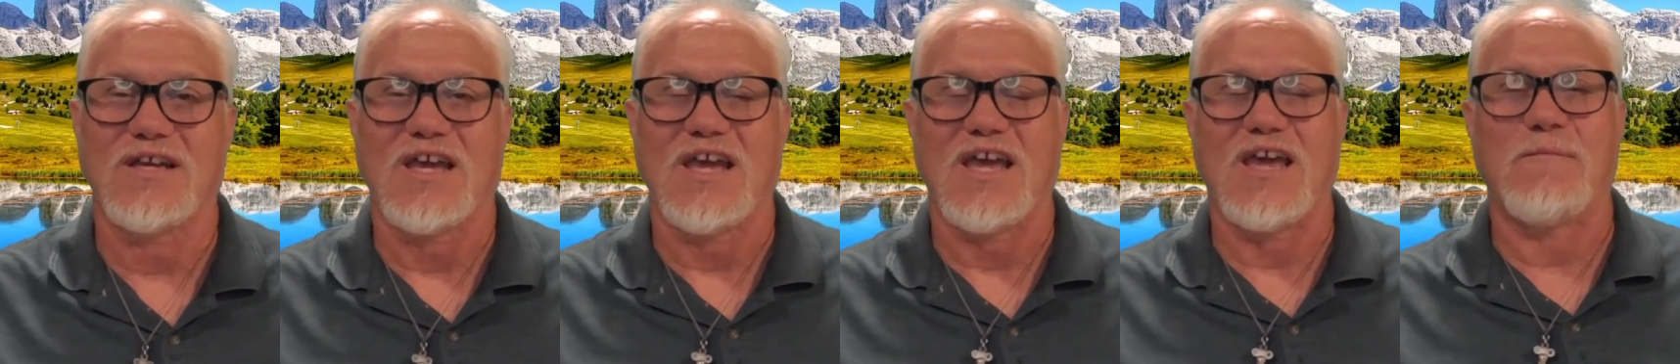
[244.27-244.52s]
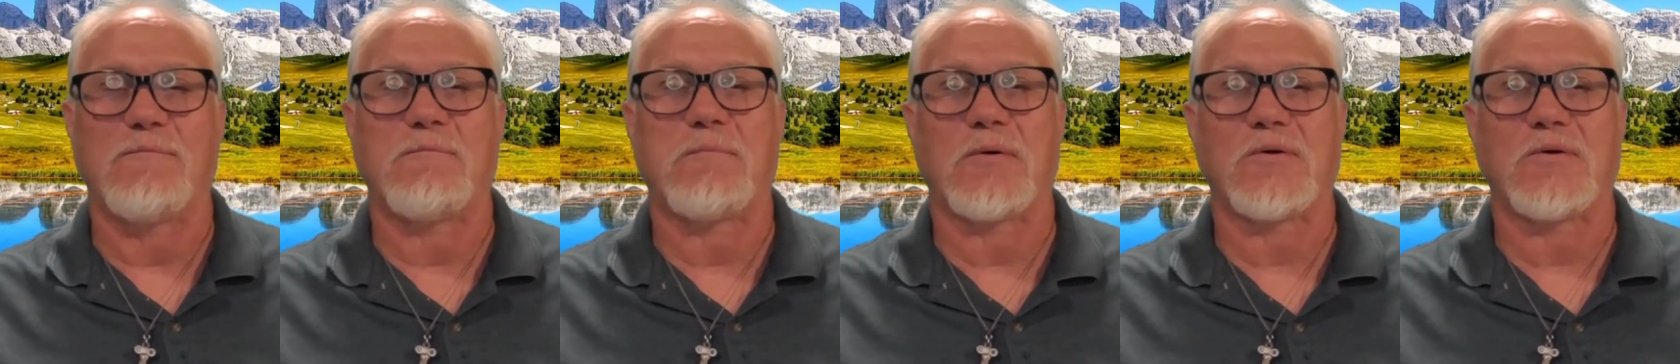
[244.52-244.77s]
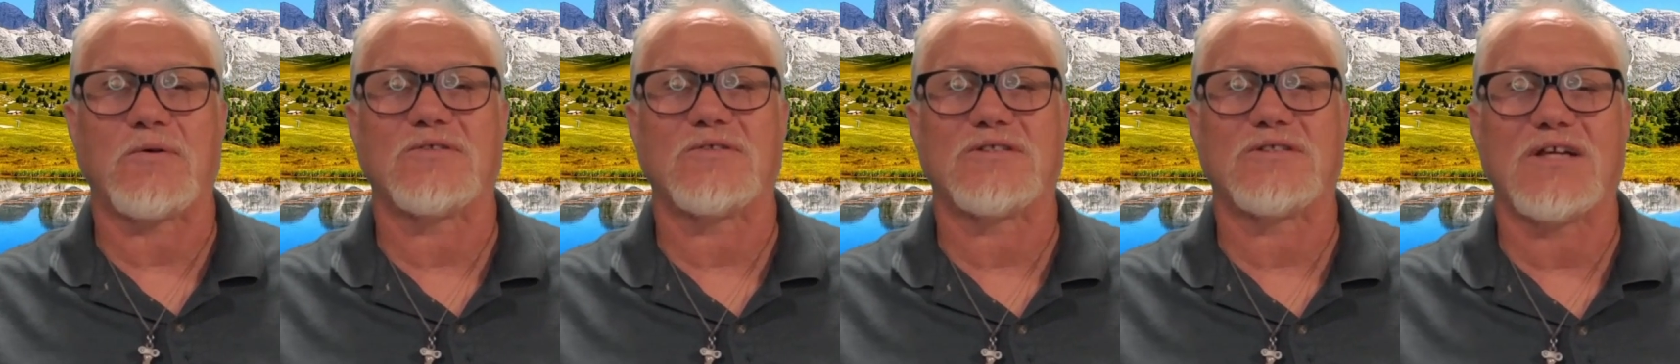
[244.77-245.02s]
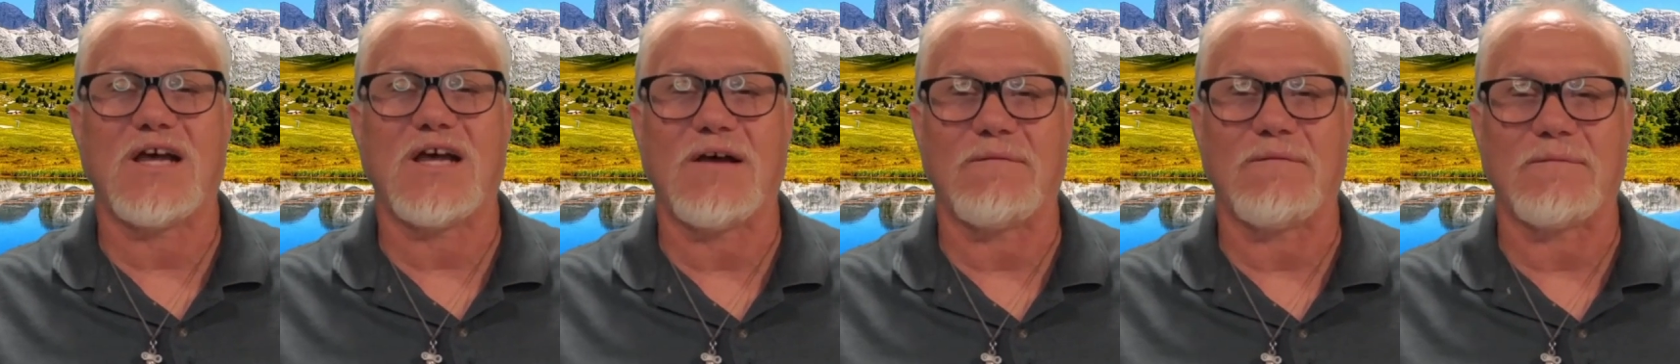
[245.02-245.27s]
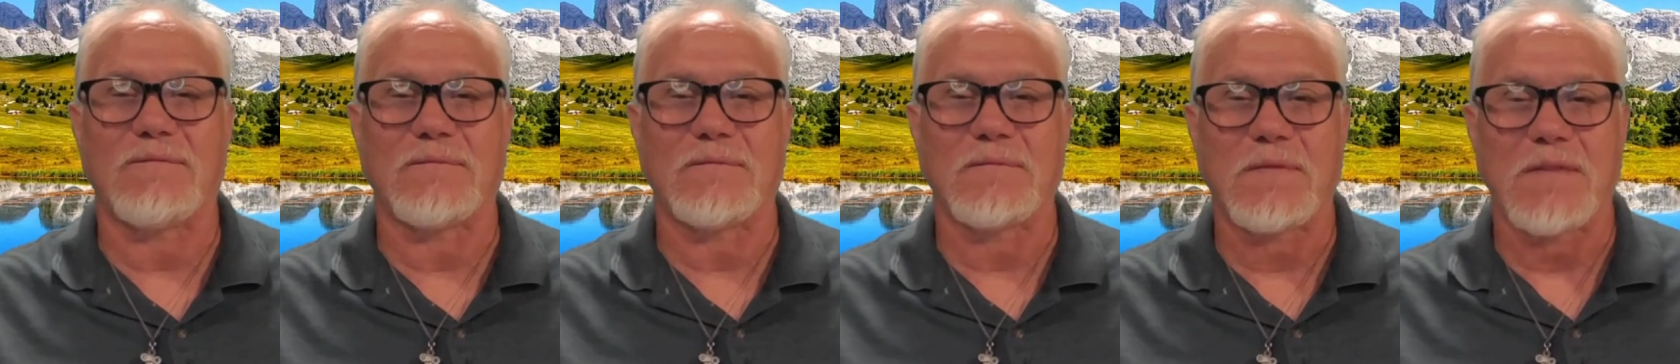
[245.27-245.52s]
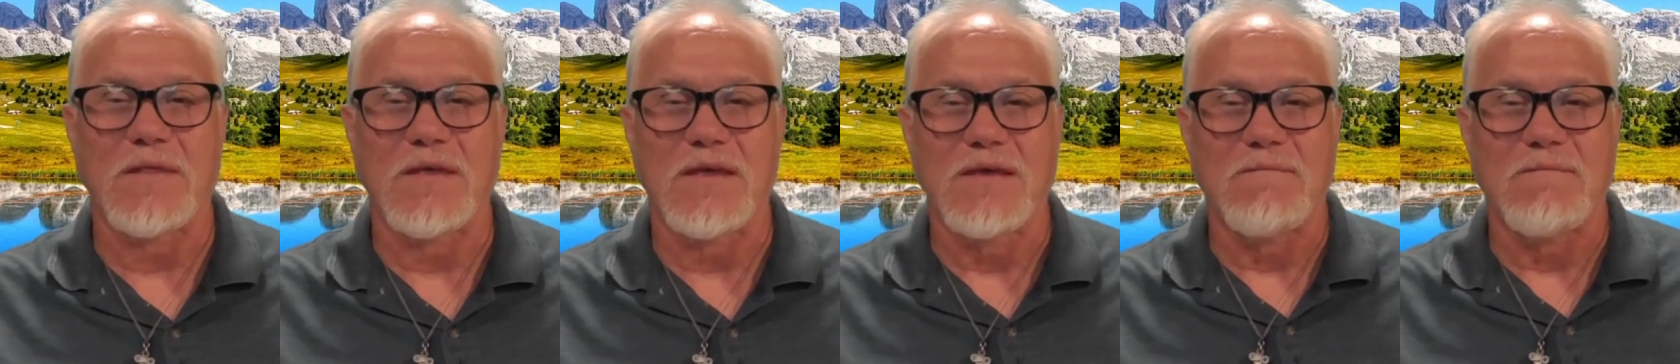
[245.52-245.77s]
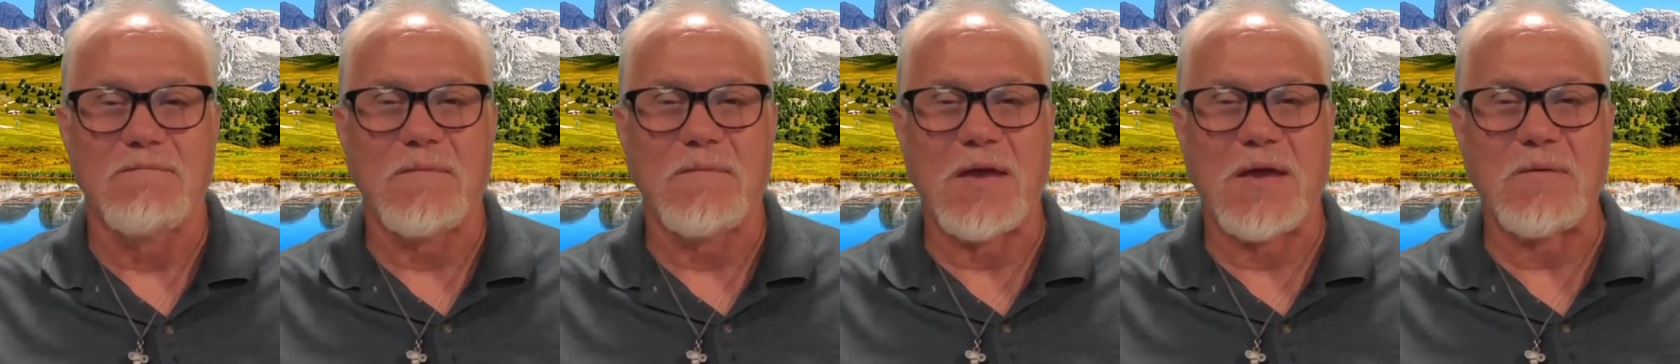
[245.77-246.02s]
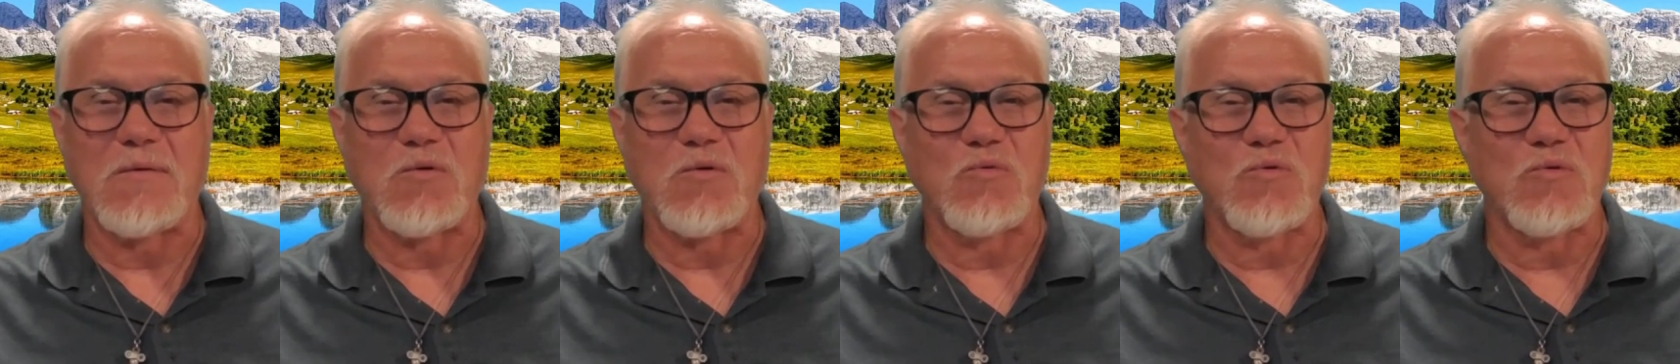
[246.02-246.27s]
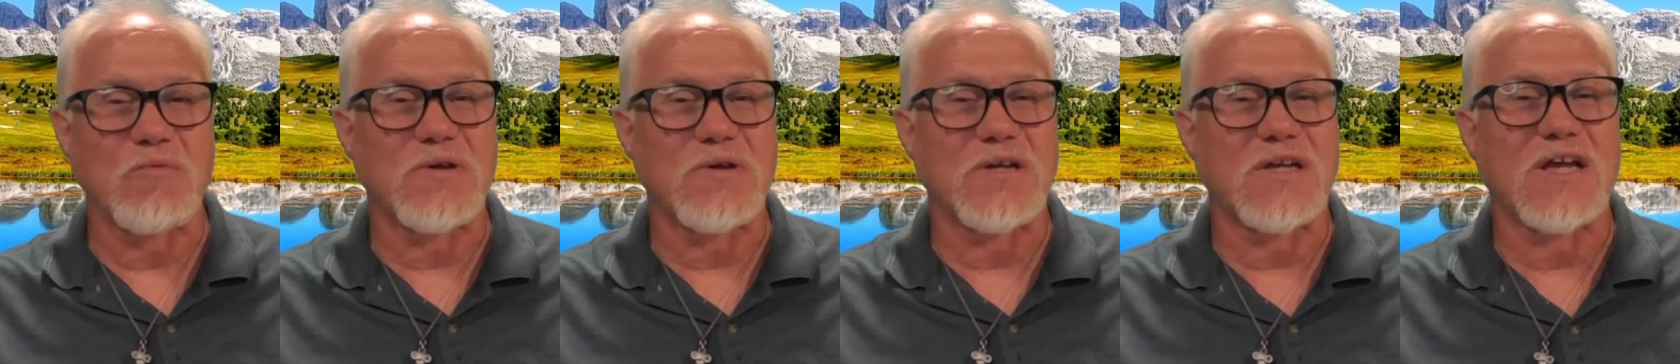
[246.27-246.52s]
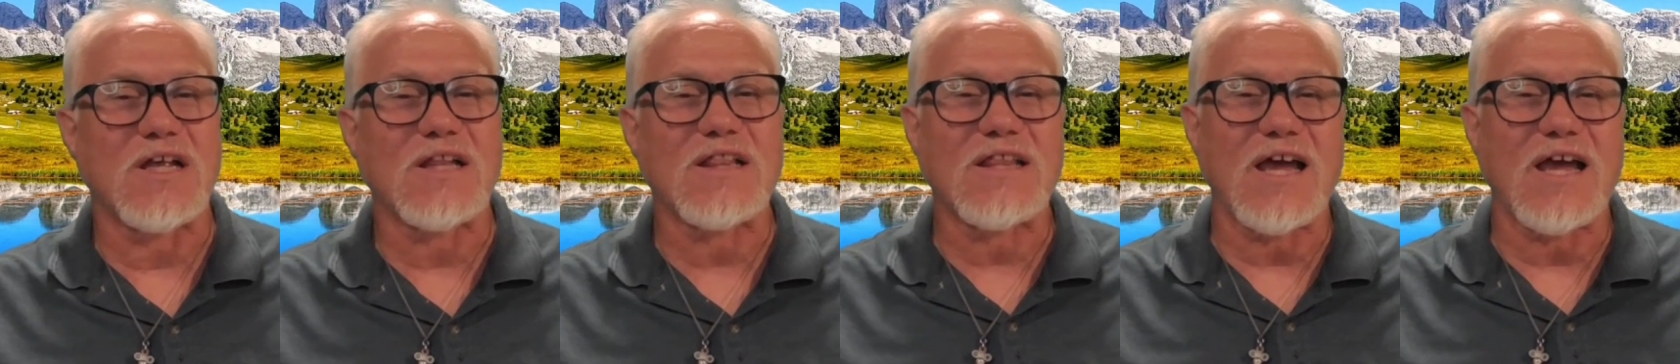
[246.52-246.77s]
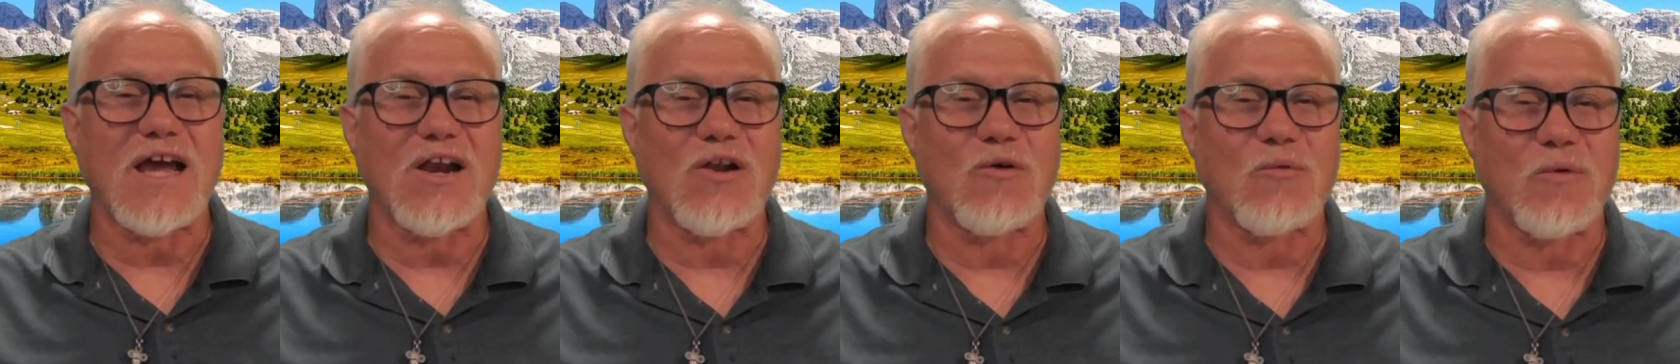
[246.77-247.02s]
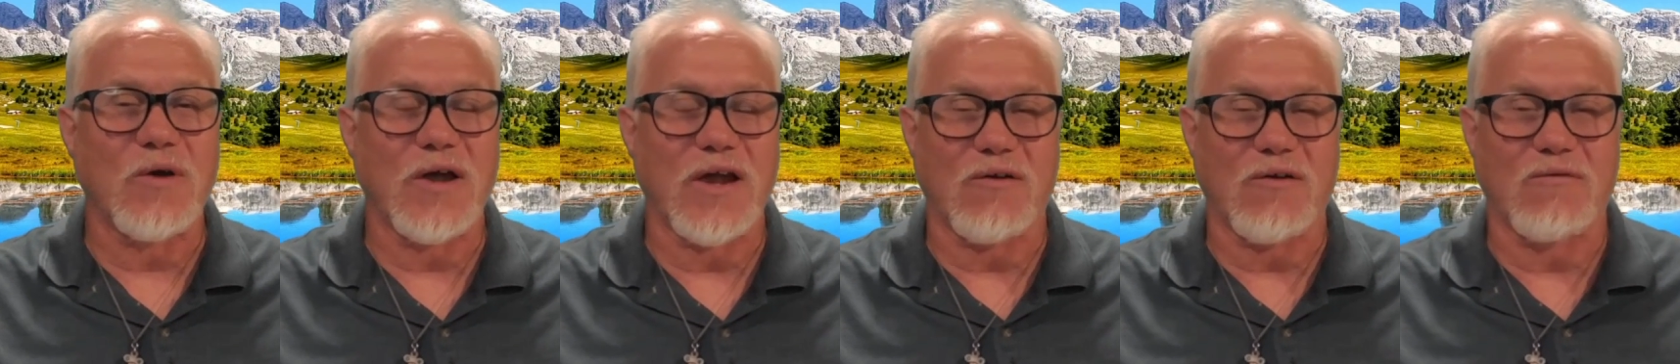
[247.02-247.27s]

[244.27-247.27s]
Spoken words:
It burns up. Maybe when we get that away,